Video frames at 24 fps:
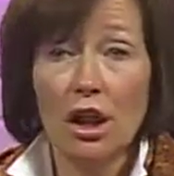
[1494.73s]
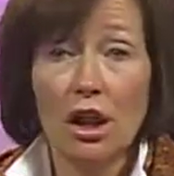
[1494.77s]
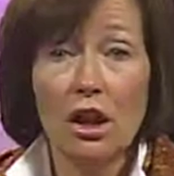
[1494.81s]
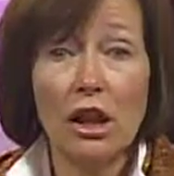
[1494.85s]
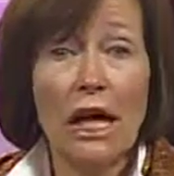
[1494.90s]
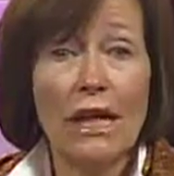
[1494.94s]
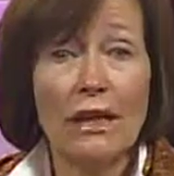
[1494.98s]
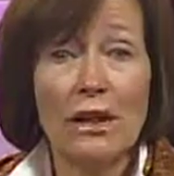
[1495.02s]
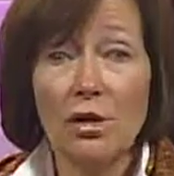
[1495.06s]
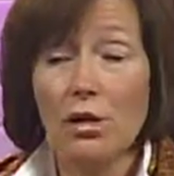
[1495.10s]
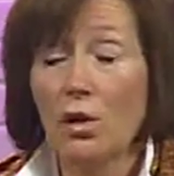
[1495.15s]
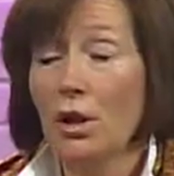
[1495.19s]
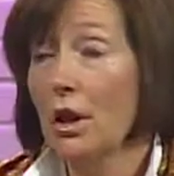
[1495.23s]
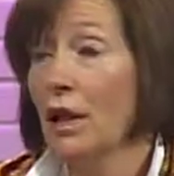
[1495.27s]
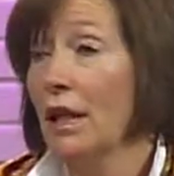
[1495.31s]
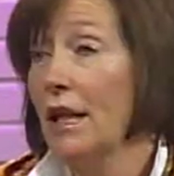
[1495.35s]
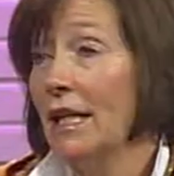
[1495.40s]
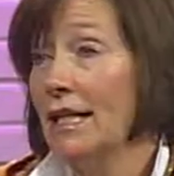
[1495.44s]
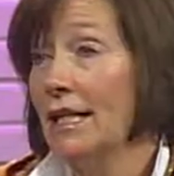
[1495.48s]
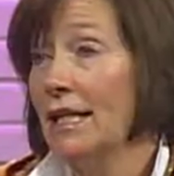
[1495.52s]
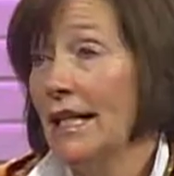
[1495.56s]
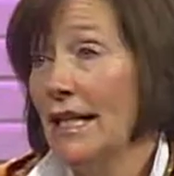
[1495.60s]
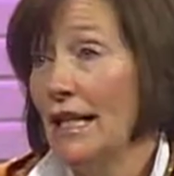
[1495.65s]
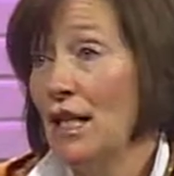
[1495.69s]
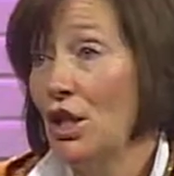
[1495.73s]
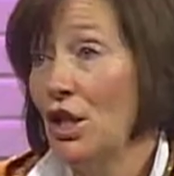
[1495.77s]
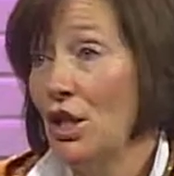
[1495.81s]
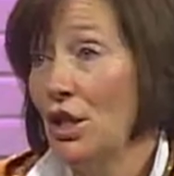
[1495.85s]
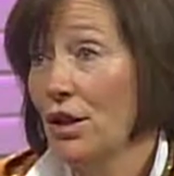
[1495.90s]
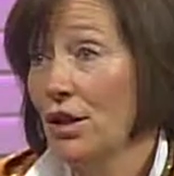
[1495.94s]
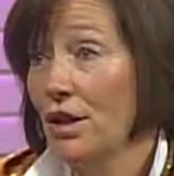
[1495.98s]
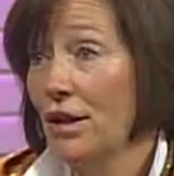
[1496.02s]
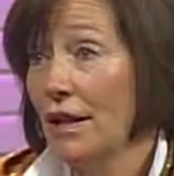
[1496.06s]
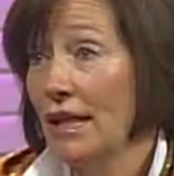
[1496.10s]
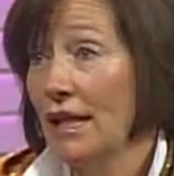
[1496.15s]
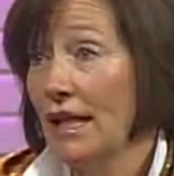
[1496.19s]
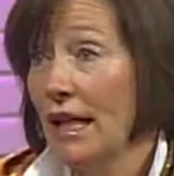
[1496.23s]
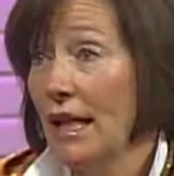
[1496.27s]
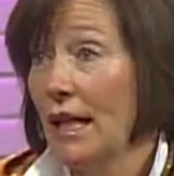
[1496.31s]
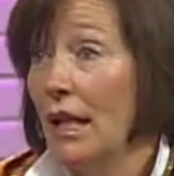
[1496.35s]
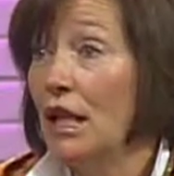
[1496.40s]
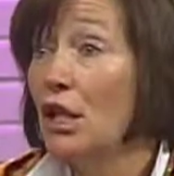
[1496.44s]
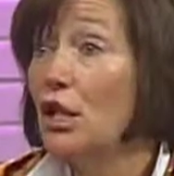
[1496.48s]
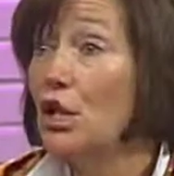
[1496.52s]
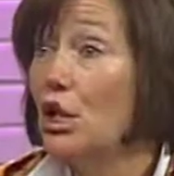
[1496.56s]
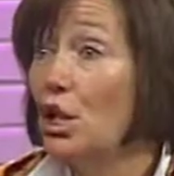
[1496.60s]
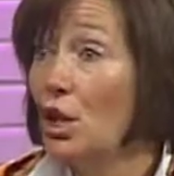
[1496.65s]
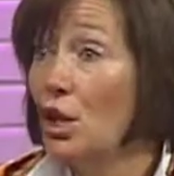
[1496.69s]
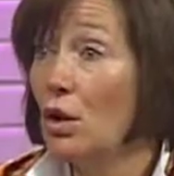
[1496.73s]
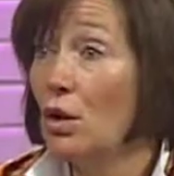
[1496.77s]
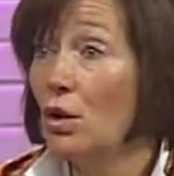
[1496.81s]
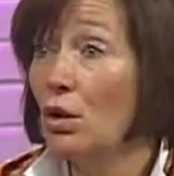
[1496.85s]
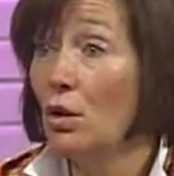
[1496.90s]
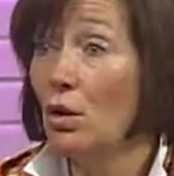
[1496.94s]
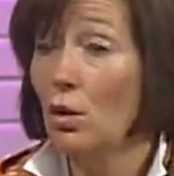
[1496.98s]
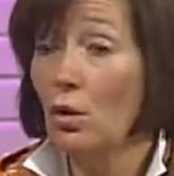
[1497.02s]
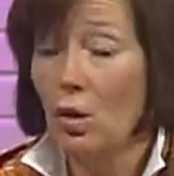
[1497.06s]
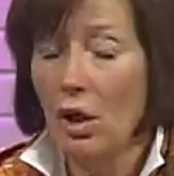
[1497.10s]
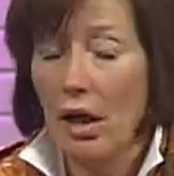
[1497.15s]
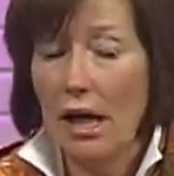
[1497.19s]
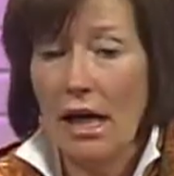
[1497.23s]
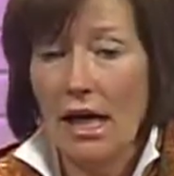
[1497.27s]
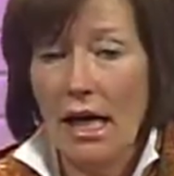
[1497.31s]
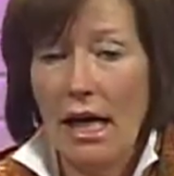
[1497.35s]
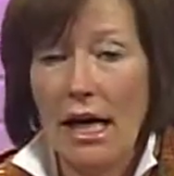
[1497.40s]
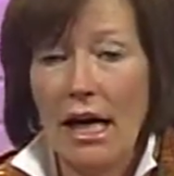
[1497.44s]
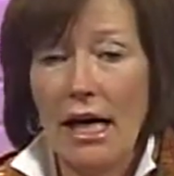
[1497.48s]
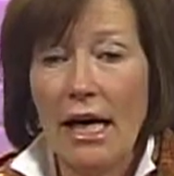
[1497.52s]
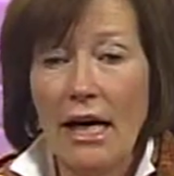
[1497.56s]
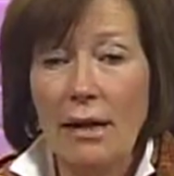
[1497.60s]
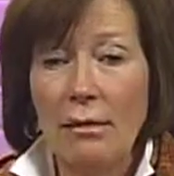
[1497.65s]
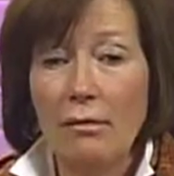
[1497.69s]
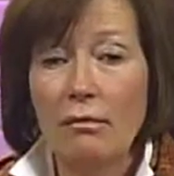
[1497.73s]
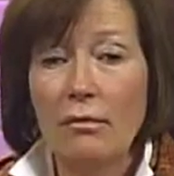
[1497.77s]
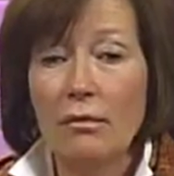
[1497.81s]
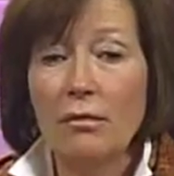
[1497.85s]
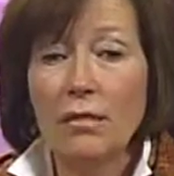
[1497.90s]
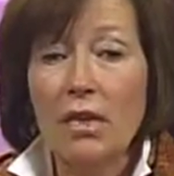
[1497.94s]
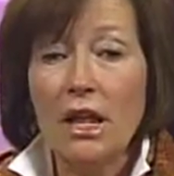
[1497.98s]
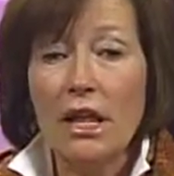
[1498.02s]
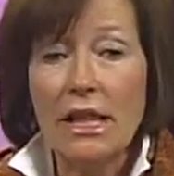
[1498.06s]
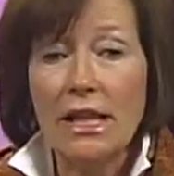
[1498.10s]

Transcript: class organizations into um,